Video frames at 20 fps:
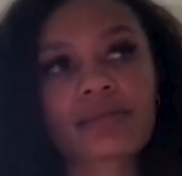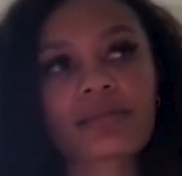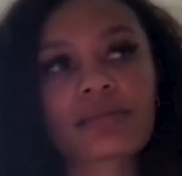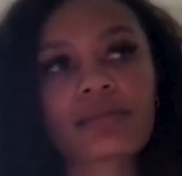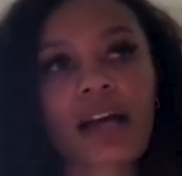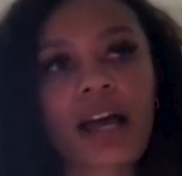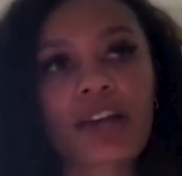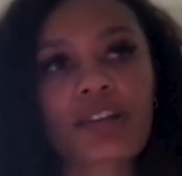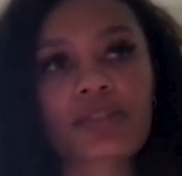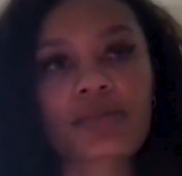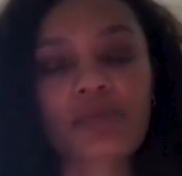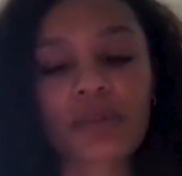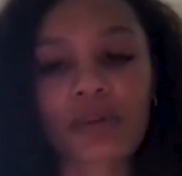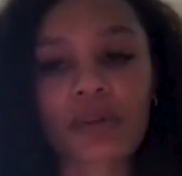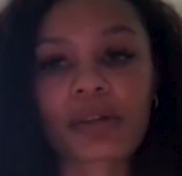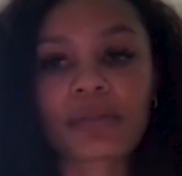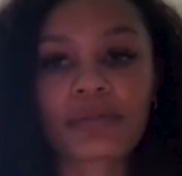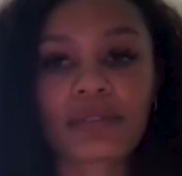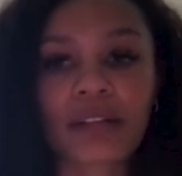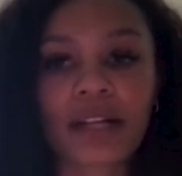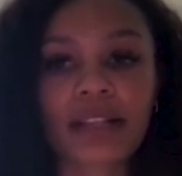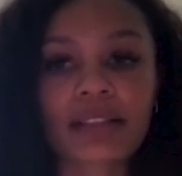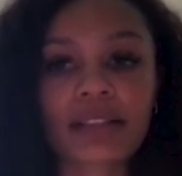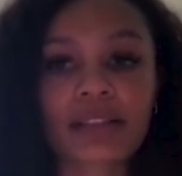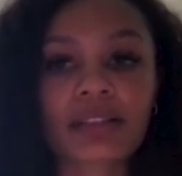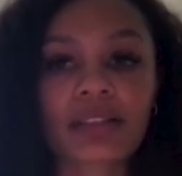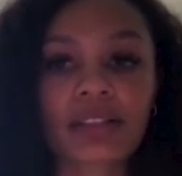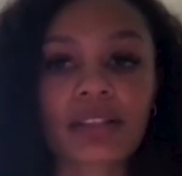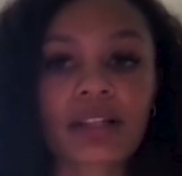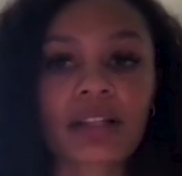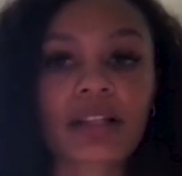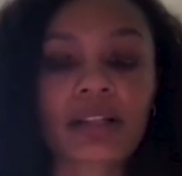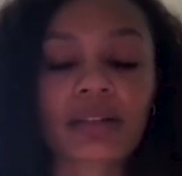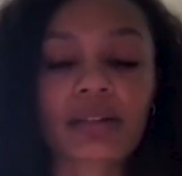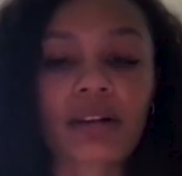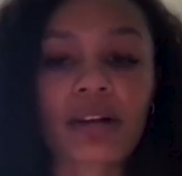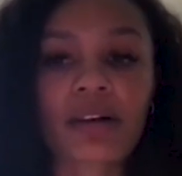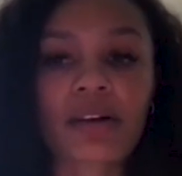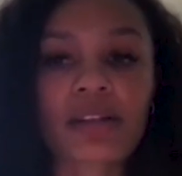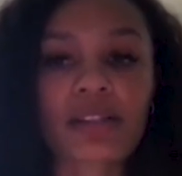I just want to reflect and learn and
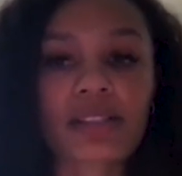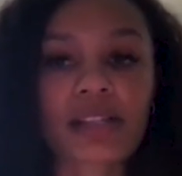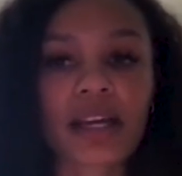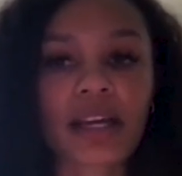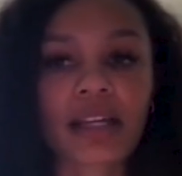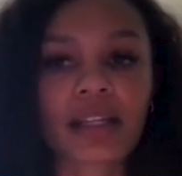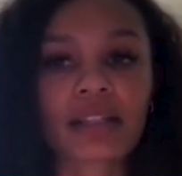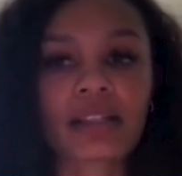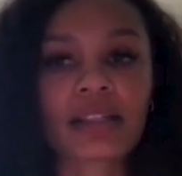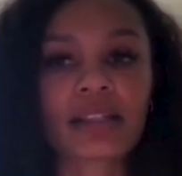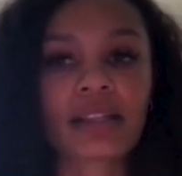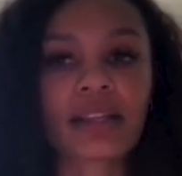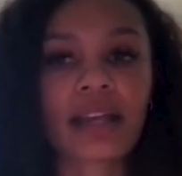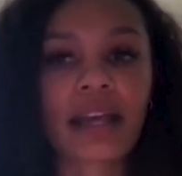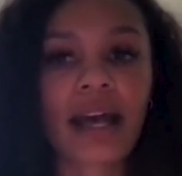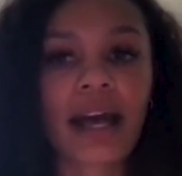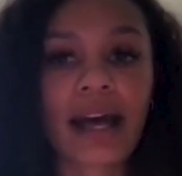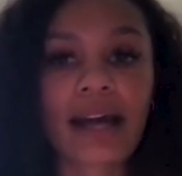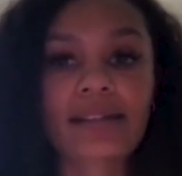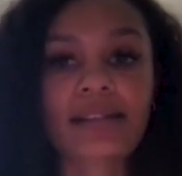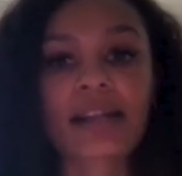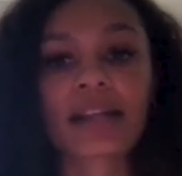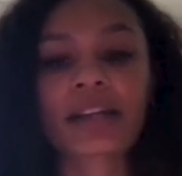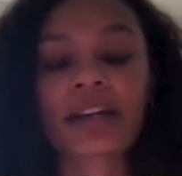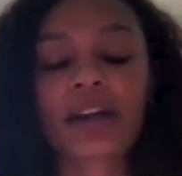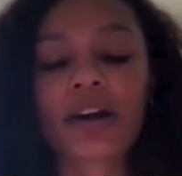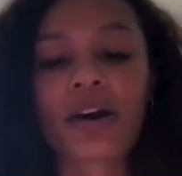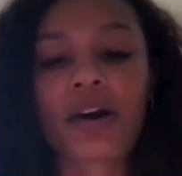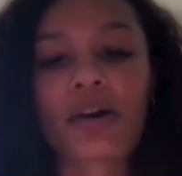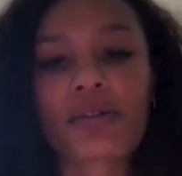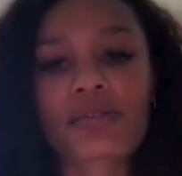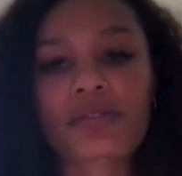grow as I go.